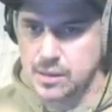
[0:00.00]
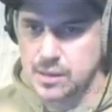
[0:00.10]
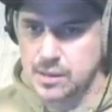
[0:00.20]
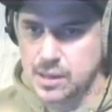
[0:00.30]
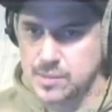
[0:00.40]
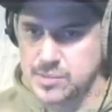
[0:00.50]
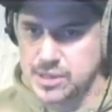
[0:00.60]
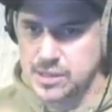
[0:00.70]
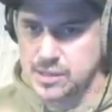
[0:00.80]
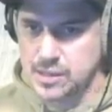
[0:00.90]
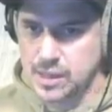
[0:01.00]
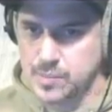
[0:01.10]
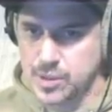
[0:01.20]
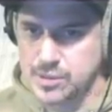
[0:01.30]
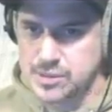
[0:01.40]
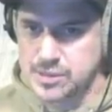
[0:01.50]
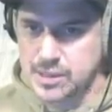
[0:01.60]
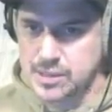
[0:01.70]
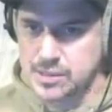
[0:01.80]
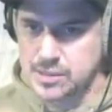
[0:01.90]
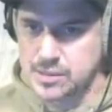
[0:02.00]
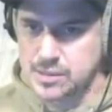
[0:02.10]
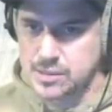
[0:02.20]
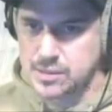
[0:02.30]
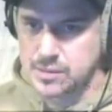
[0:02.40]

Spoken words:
it comes in at bar 6